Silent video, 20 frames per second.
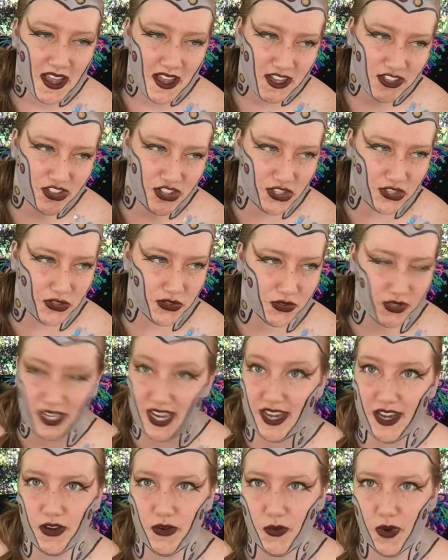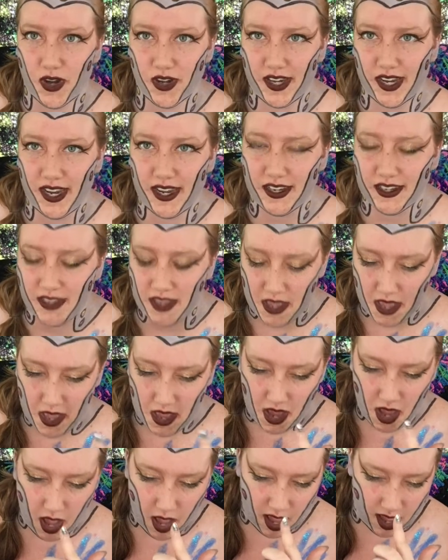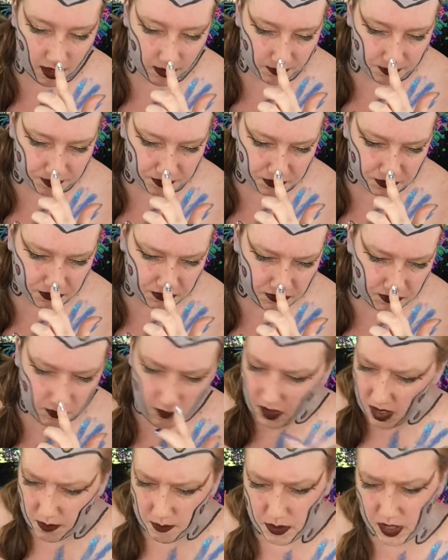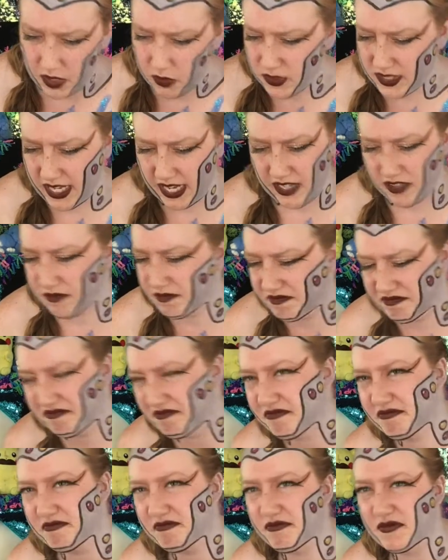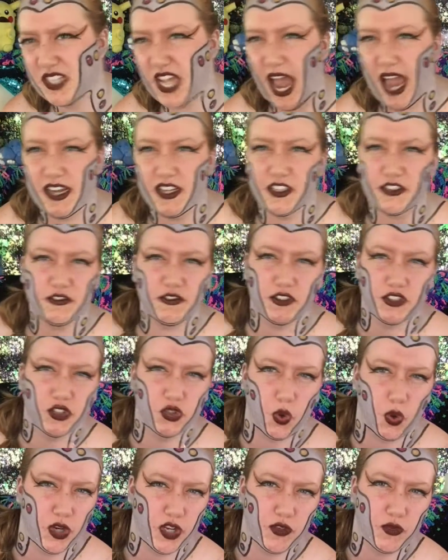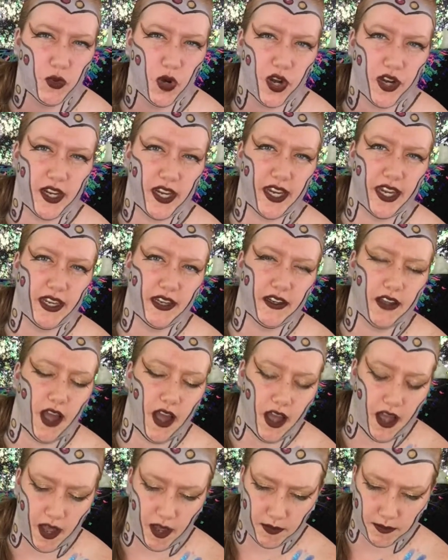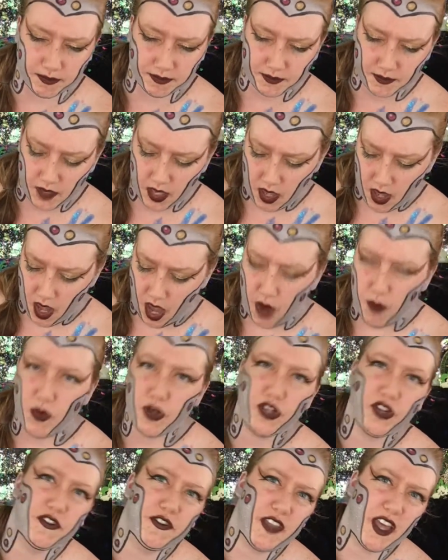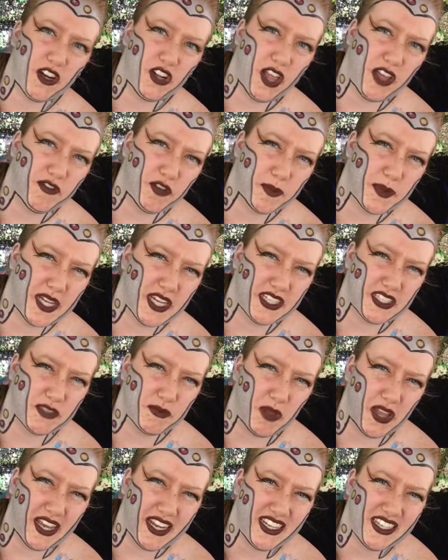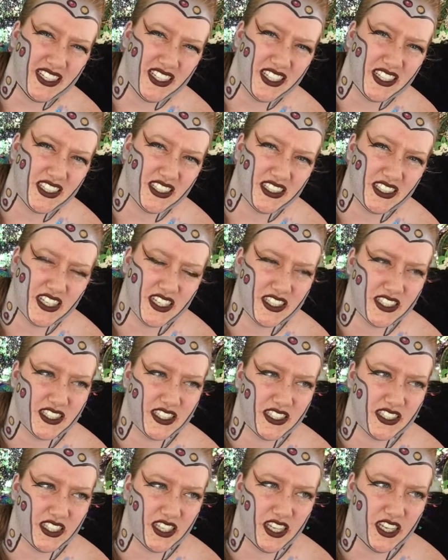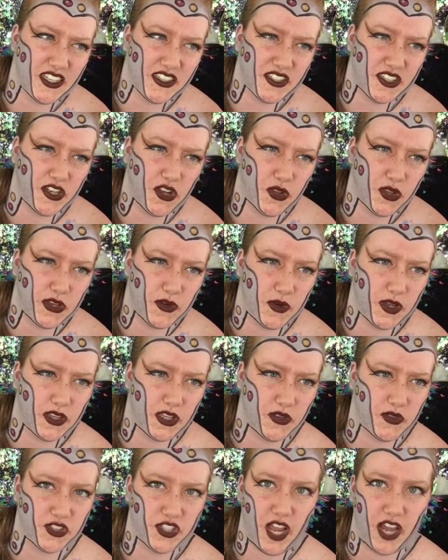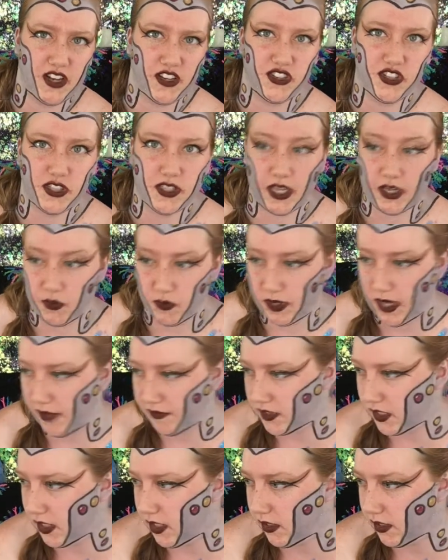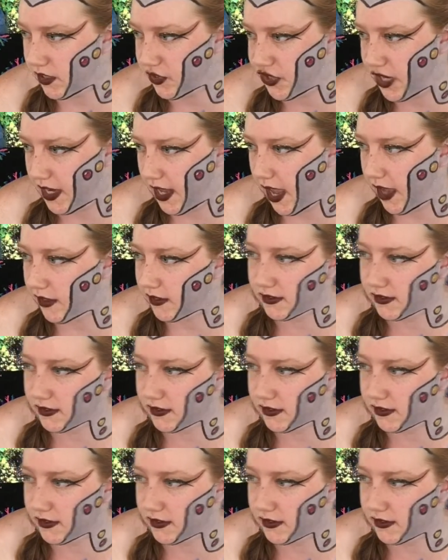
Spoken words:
to get it working, but it was like kind of sort of working. I wonder if that'll ever be explained, because he's the only one that was kind of just like, we have to kill the Jedi.